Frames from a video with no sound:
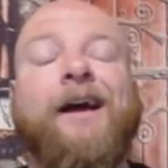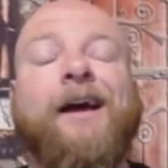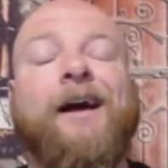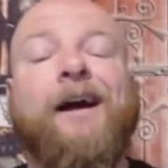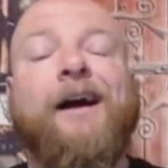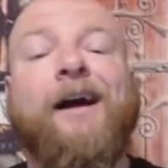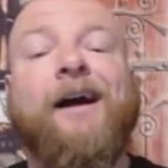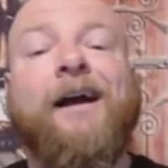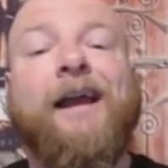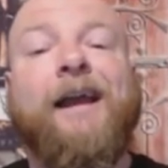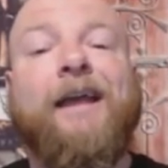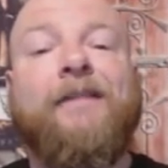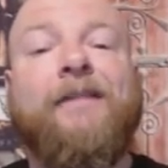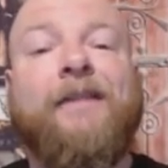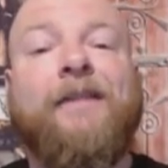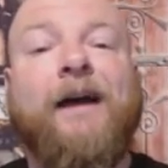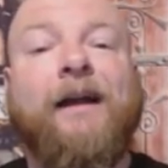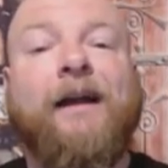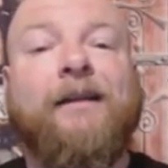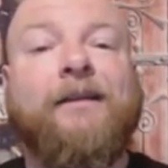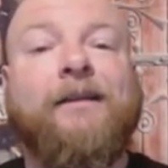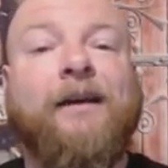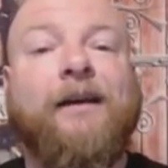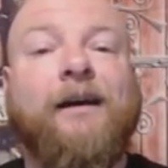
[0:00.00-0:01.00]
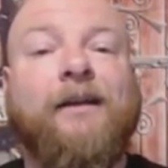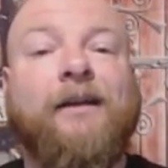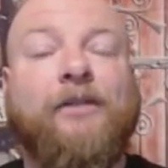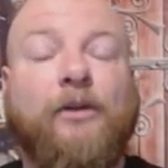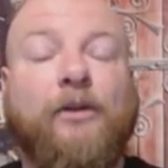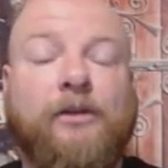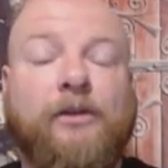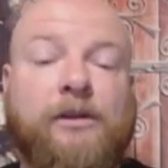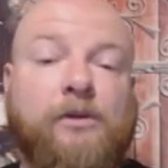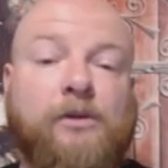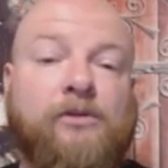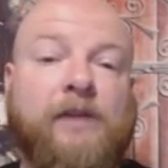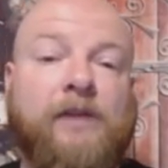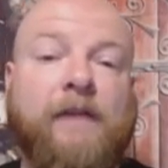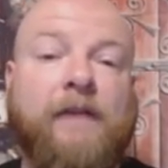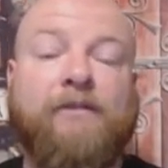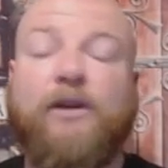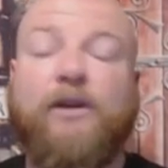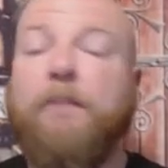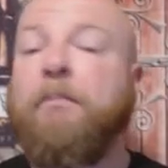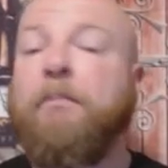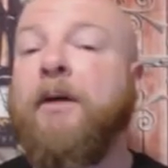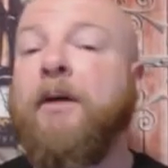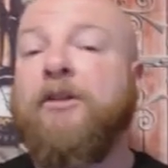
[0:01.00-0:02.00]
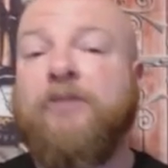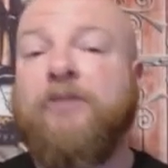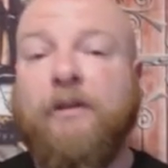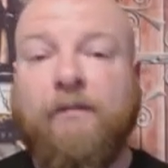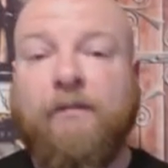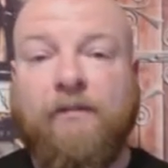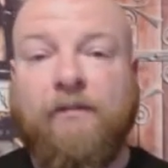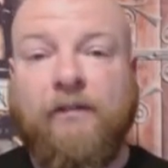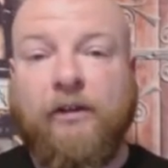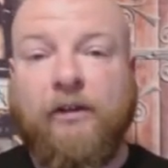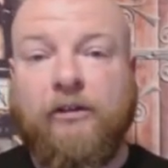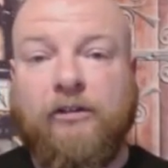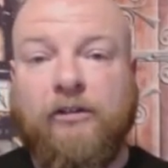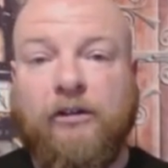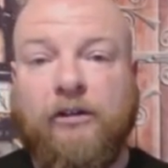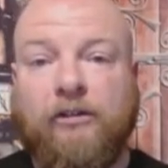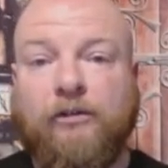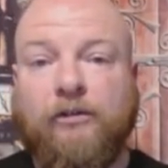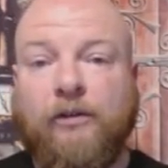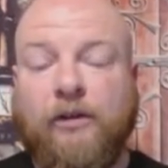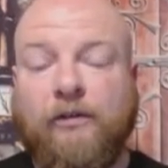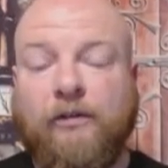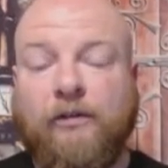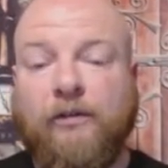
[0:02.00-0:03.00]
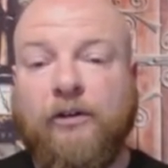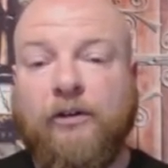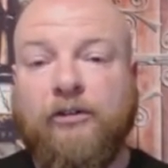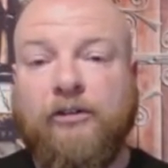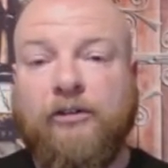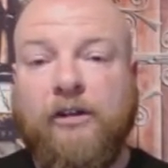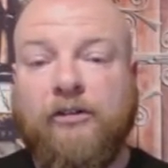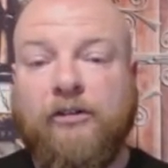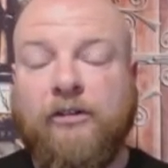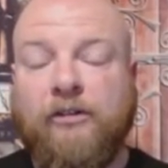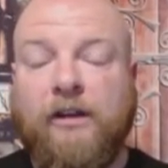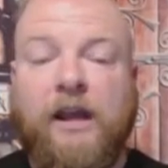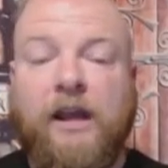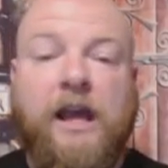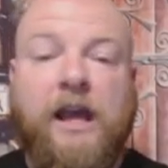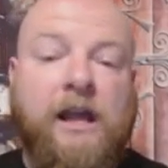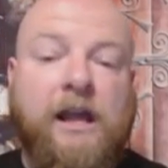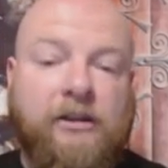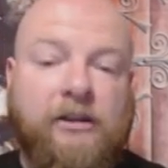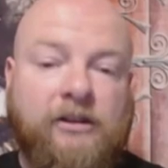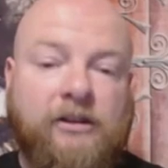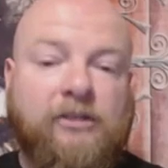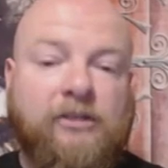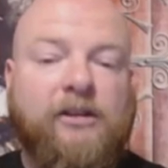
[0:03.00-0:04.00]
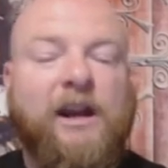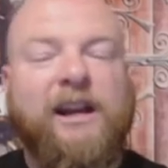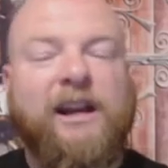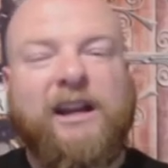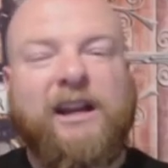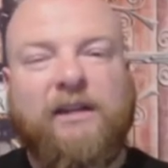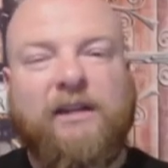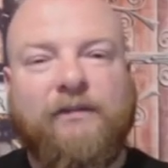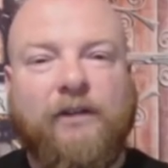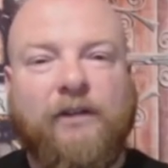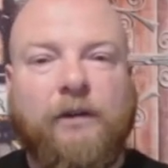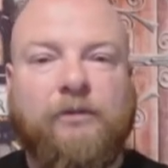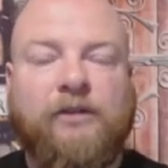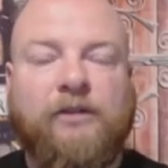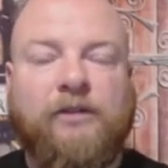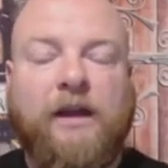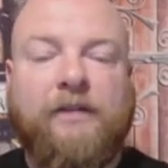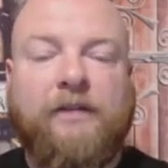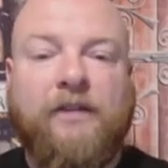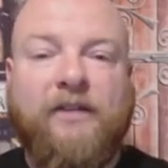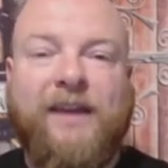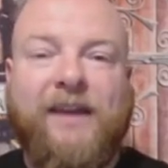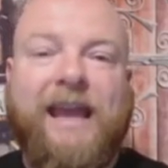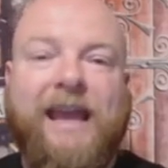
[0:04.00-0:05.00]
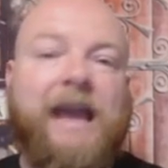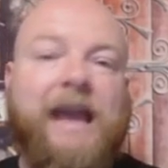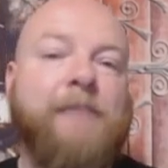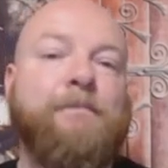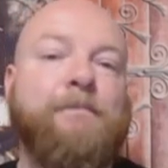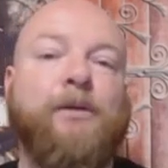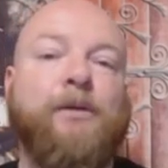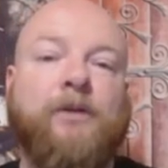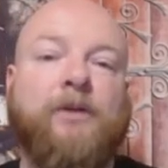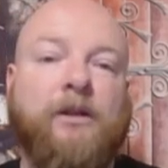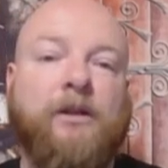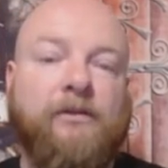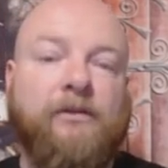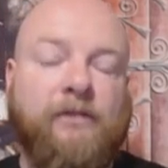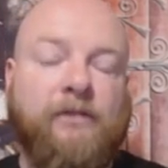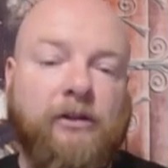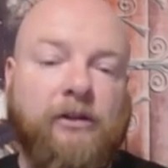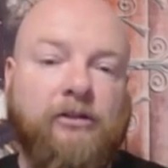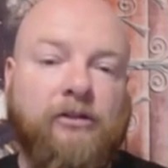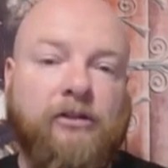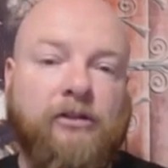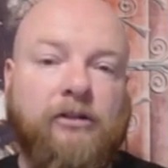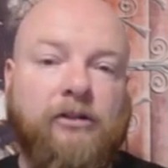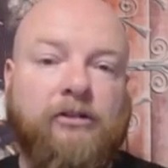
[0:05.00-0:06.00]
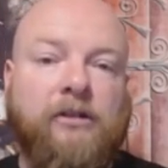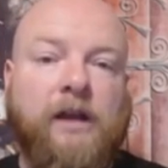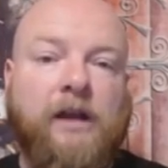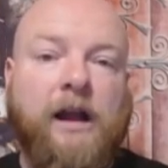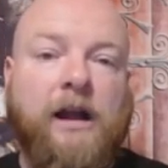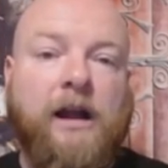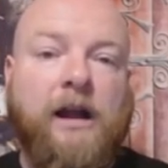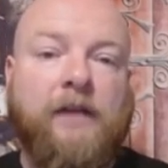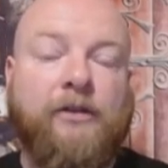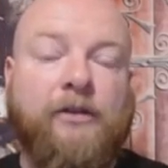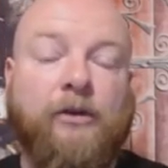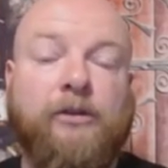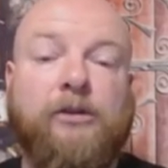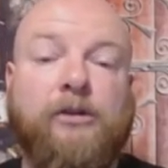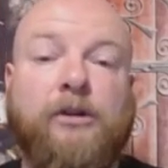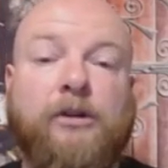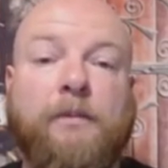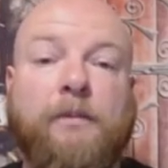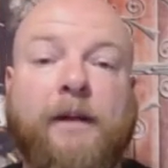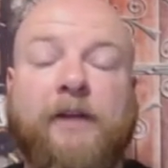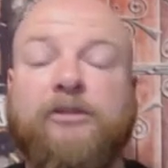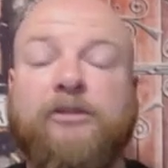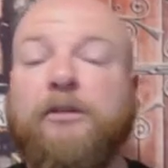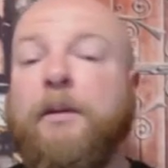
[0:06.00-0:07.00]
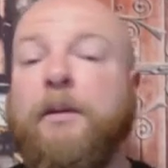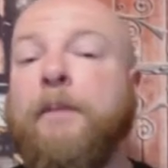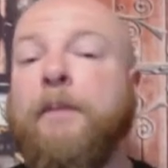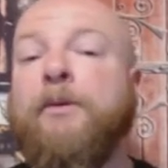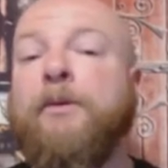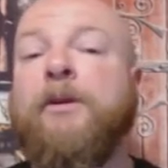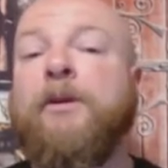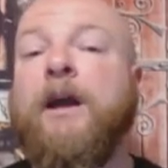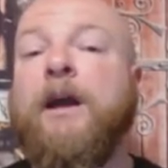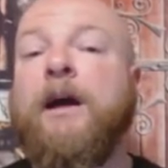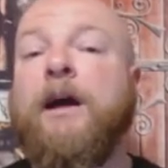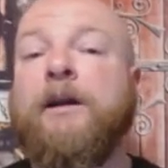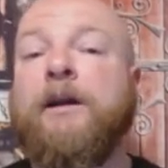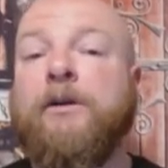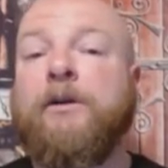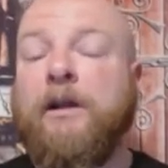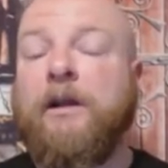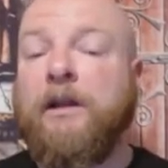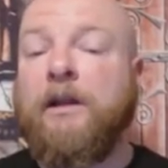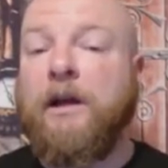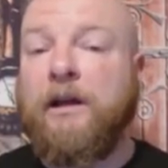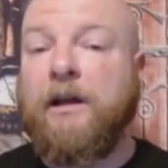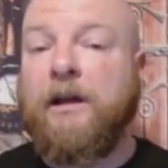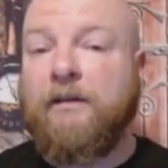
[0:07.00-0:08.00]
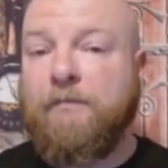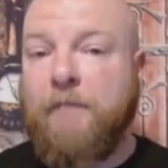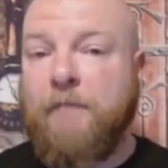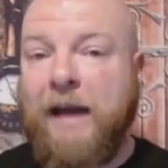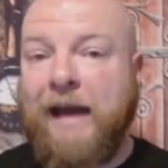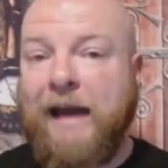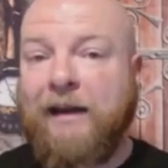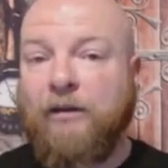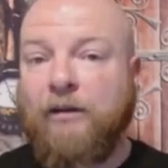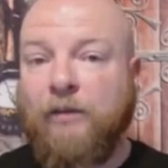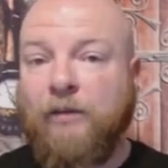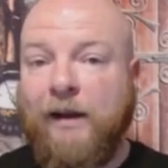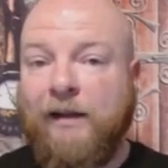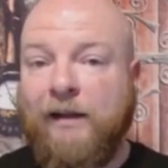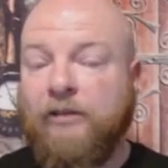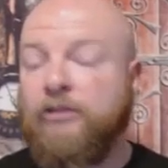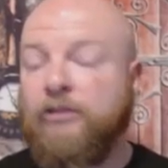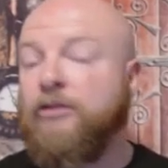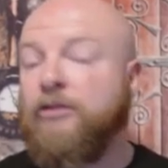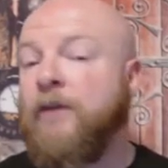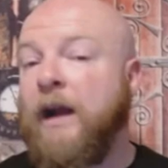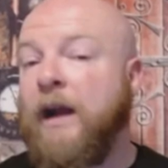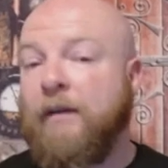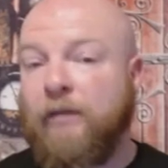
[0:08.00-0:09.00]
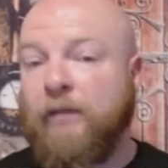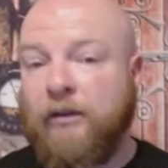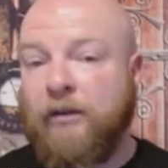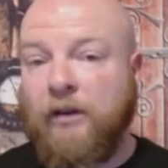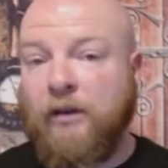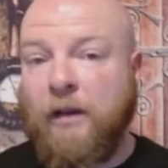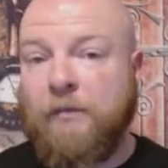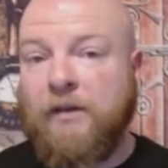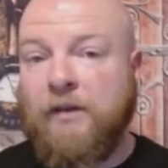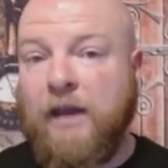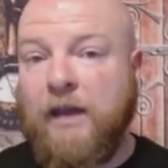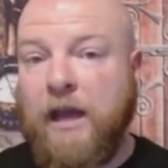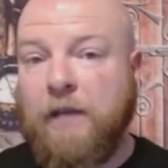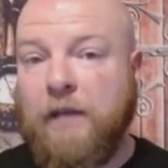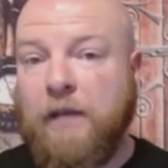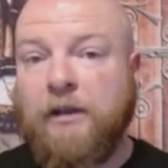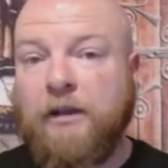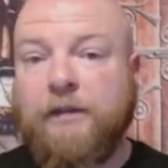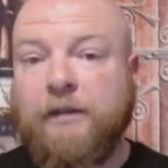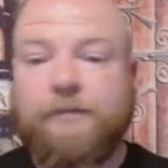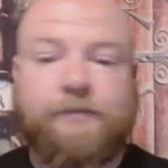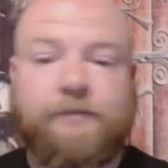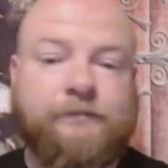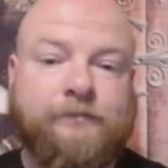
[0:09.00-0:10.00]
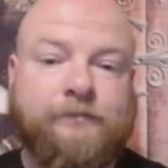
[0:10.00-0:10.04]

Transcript: Uh, in that uh, they'll use that for a bunch of different villages for the first season. So this kind of confirms that that they can't build all the villages. Uh, they'll do their best. They're probably going to cut out a lot of Mat and Rand's travel time to Caemlyn.